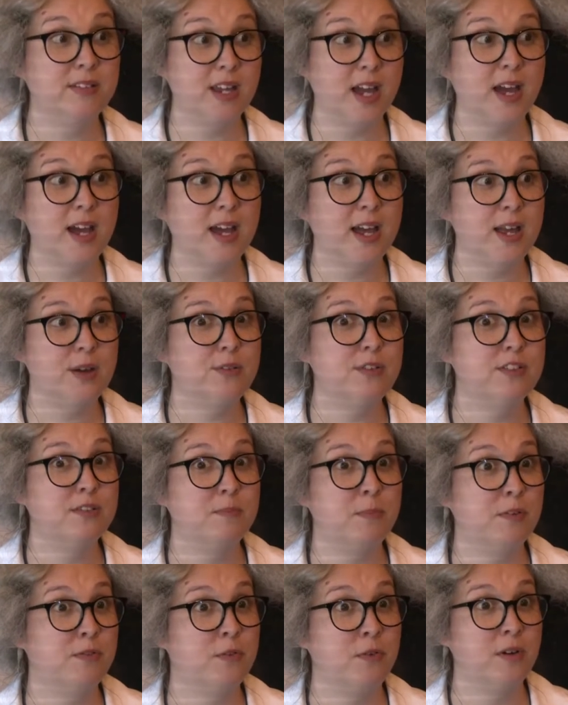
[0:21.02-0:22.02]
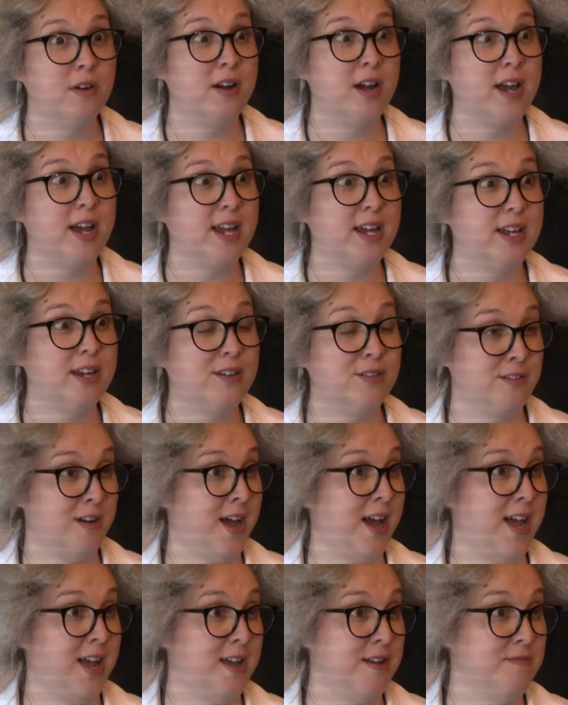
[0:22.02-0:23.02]
Yeah, it was before I
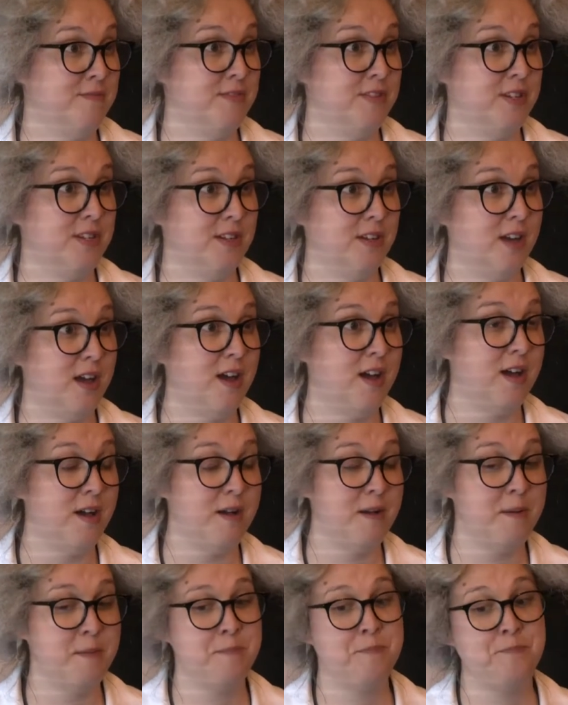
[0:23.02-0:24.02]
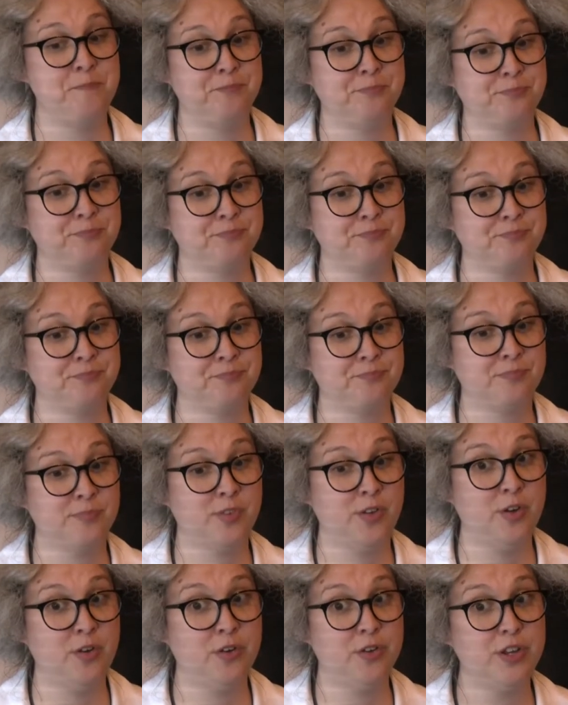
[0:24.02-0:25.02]
arrived. Um,
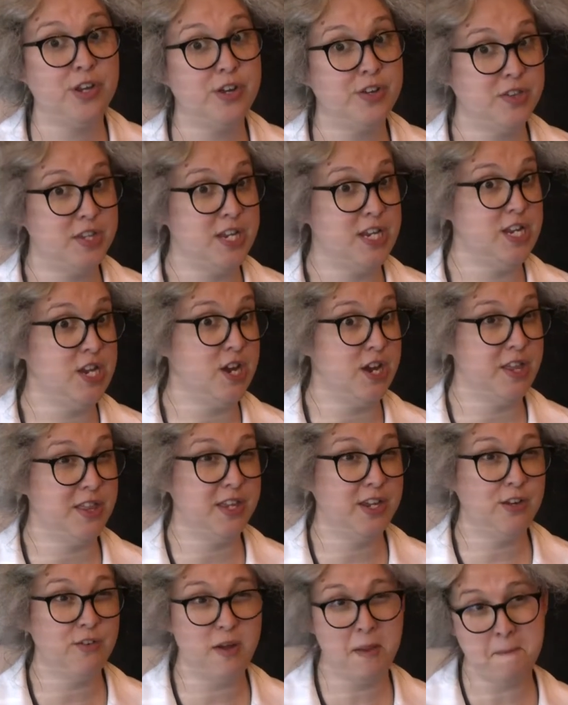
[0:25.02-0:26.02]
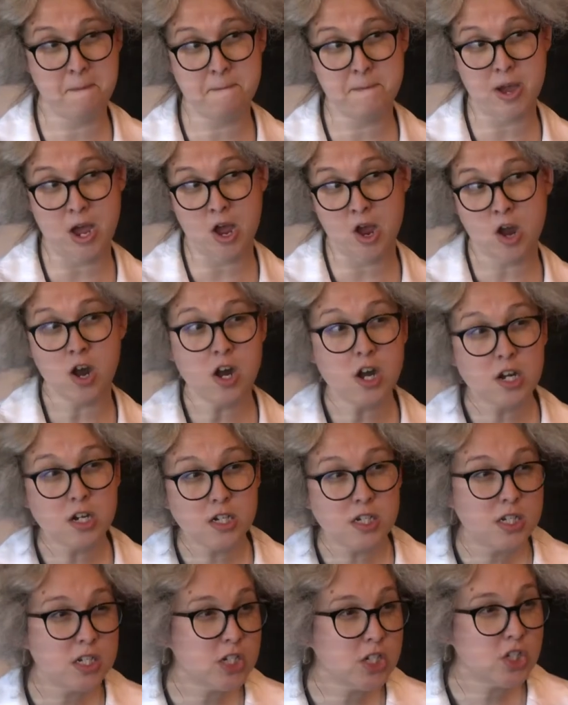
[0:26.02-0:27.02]
earlier in the year, I think around March.